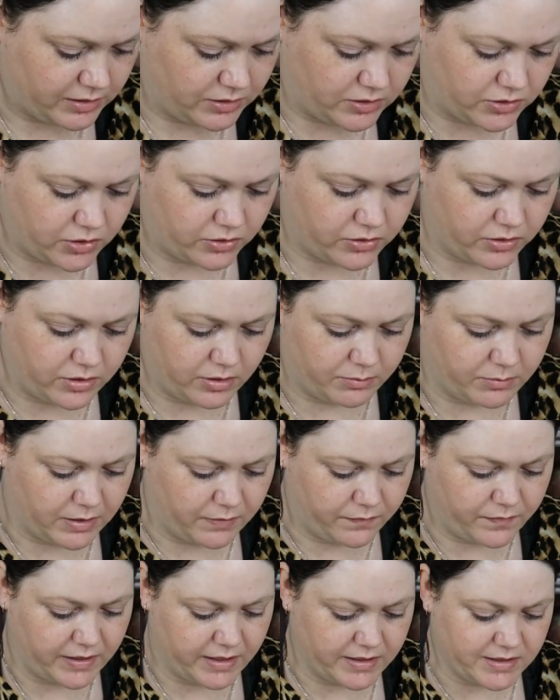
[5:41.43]
and dot it on
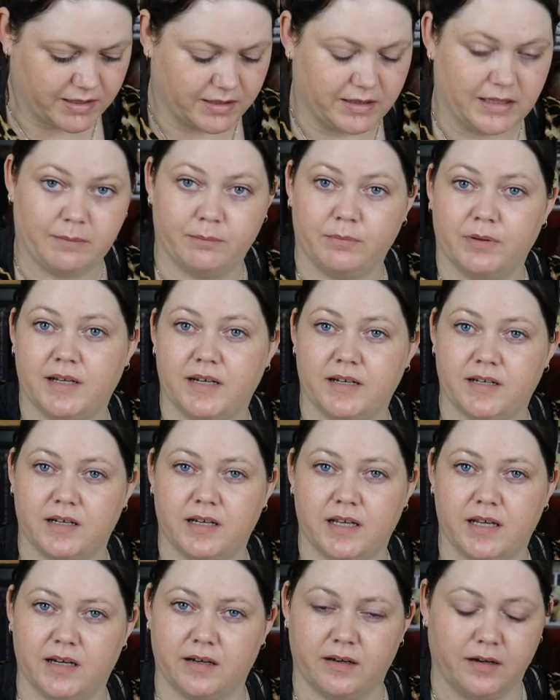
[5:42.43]
my face and then blend
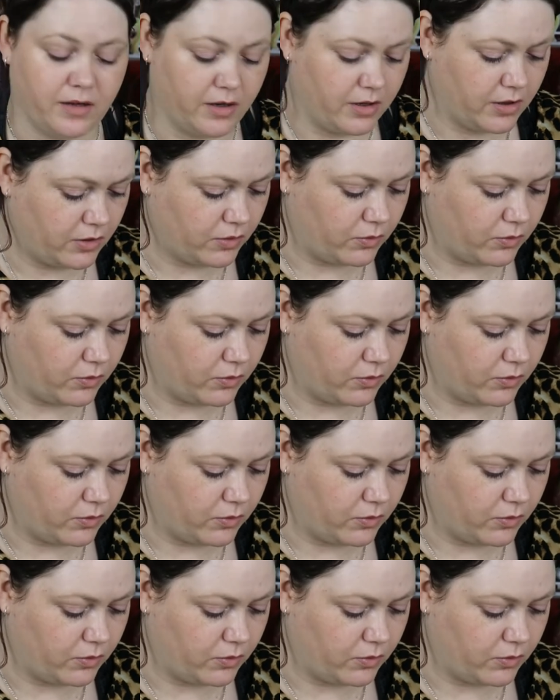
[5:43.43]
it in